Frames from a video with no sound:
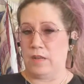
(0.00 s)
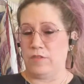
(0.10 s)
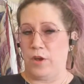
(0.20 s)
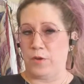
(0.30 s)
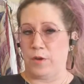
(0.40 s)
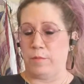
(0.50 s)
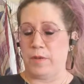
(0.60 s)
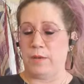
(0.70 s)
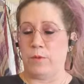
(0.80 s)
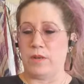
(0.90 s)
Togo
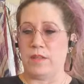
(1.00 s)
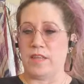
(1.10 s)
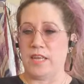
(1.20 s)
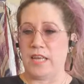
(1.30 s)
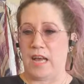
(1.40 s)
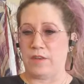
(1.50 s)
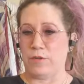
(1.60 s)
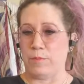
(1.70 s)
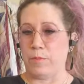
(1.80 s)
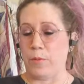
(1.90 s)
being one of the
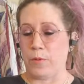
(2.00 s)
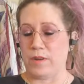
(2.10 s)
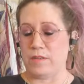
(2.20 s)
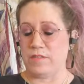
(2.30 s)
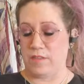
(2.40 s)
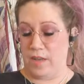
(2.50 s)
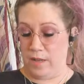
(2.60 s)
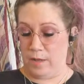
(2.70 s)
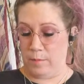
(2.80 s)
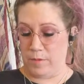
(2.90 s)
actual poorest
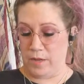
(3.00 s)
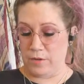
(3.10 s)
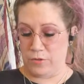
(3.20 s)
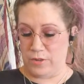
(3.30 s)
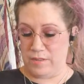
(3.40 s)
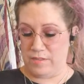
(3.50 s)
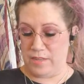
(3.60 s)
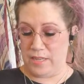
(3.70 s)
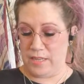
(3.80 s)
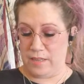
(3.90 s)
countries
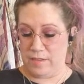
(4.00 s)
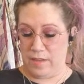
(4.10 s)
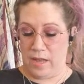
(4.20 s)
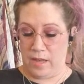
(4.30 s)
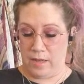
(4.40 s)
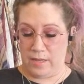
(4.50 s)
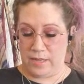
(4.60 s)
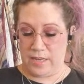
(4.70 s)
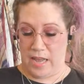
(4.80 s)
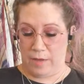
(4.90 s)
in
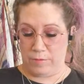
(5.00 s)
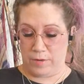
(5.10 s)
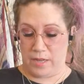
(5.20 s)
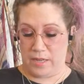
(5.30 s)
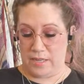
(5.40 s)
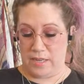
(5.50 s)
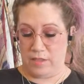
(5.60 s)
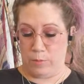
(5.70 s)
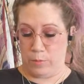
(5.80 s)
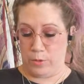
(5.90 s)
Africa and in
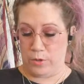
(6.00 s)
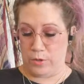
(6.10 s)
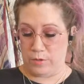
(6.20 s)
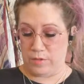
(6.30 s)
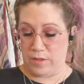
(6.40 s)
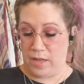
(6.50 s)
the world.